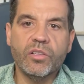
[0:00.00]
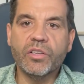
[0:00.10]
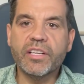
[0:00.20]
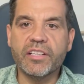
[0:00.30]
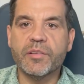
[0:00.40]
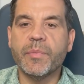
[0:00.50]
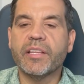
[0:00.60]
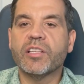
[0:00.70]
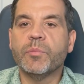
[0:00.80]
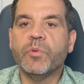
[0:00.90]
looking to
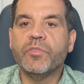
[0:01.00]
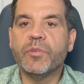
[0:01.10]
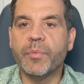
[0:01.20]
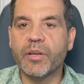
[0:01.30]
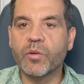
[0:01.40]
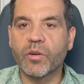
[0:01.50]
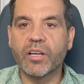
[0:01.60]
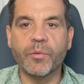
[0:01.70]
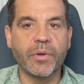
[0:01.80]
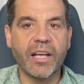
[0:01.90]
make their move to Bend,
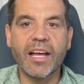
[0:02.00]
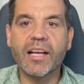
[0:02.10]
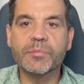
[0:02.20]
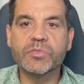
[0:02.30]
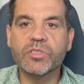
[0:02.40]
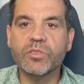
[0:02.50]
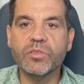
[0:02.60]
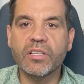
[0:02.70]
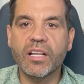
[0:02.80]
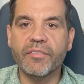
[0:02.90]
Oregon, and we
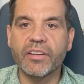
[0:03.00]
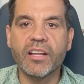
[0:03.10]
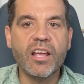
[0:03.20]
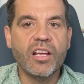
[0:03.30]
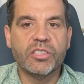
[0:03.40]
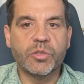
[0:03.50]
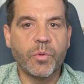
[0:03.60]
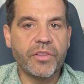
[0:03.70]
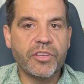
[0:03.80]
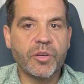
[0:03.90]
absolutely love it. So
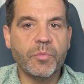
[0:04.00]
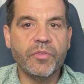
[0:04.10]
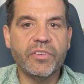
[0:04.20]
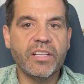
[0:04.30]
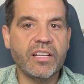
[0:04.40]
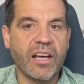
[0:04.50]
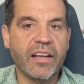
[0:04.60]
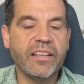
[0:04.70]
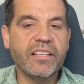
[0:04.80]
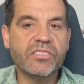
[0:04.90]
whether you're moving in
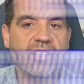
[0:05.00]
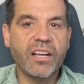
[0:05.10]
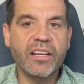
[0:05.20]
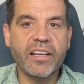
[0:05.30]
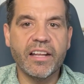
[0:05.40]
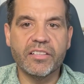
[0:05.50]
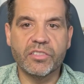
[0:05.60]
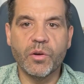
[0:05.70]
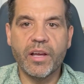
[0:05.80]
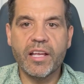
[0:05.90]
9 days or 90 days,
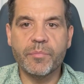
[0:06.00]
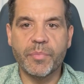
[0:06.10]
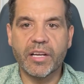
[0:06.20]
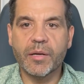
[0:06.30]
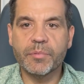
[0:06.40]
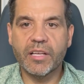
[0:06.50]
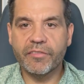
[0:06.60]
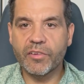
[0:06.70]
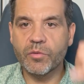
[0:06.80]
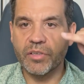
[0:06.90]
go ahead and pick up
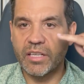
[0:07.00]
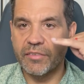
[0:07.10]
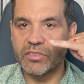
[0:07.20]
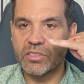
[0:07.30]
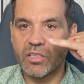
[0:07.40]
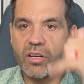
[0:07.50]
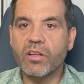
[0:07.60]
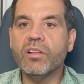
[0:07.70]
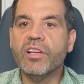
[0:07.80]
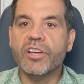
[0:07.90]
that phone, give us a call,
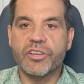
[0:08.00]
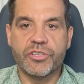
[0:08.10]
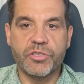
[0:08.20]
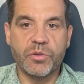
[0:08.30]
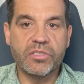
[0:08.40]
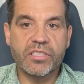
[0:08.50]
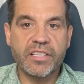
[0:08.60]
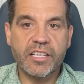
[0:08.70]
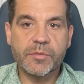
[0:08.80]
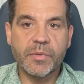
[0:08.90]
shoot us a
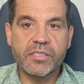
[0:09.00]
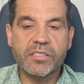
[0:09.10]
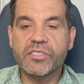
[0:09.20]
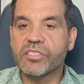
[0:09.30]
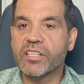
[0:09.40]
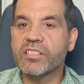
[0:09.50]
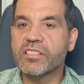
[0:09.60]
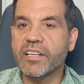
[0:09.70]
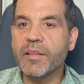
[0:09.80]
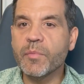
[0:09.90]
text message, send us
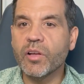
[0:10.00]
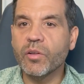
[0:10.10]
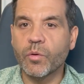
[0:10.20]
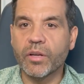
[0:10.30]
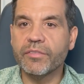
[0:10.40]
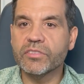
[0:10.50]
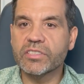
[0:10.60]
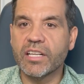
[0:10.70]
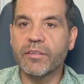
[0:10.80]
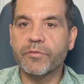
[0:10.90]
an email, or even
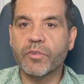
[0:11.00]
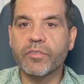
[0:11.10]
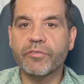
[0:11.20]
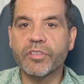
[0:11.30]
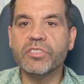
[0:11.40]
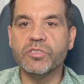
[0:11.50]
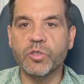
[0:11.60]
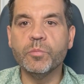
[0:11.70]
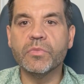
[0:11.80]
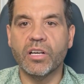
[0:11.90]
sign up for a free
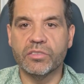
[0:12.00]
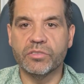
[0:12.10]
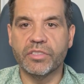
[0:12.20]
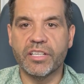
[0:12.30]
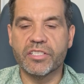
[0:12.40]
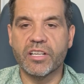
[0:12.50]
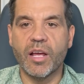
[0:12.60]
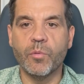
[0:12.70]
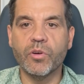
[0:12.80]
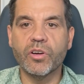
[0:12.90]
Zoom consultation,
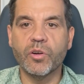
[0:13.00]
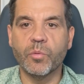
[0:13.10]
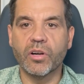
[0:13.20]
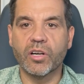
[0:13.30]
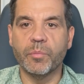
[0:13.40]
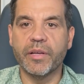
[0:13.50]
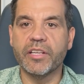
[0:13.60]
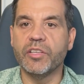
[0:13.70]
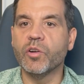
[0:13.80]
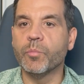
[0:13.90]
and we'll go to work on
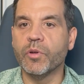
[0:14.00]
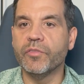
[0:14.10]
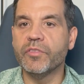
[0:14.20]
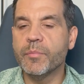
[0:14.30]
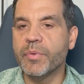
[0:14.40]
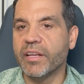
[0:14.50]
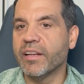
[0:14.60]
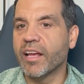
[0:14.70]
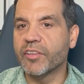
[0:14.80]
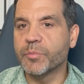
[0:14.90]
making your move to Bend
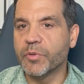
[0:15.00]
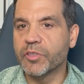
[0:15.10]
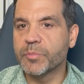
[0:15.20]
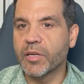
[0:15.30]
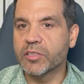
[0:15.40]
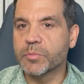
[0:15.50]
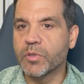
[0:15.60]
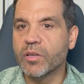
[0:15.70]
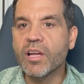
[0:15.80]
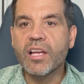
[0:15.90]
as smooth as
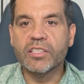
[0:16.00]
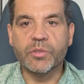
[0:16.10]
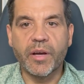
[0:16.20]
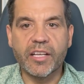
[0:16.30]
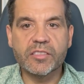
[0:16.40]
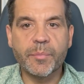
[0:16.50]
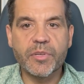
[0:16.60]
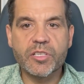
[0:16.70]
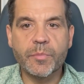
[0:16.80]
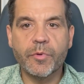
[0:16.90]
possible. So, as I
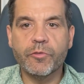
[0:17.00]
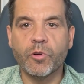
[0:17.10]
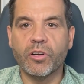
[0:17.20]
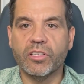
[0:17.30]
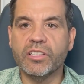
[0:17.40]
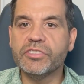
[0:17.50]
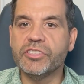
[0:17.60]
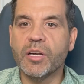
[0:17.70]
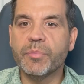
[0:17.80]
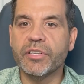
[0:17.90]
mentioned before, let's
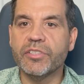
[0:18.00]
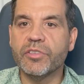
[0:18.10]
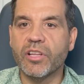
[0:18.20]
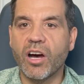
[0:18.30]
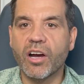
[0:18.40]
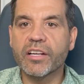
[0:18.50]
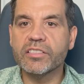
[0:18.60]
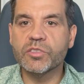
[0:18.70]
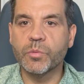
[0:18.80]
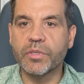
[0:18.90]
jump into the
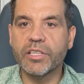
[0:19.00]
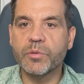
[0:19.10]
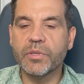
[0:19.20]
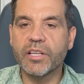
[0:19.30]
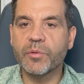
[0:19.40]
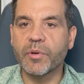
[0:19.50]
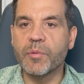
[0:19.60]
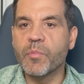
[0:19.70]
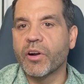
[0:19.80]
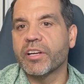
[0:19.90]
August 2023
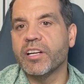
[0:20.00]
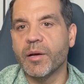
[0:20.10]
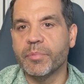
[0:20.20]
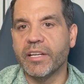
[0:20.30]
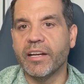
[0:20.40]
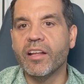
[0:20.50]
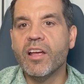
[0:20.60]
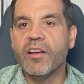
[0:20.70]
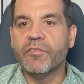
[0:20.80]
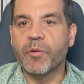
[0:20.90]
market update
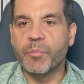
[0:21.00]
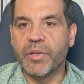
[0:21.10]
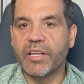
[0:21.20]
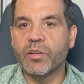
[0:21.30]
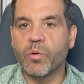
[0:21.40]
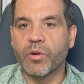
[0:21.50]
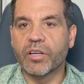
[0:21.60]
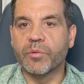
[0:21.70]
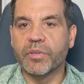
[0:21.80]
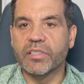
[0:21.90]
for Bend,
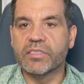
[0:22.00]
Oregon real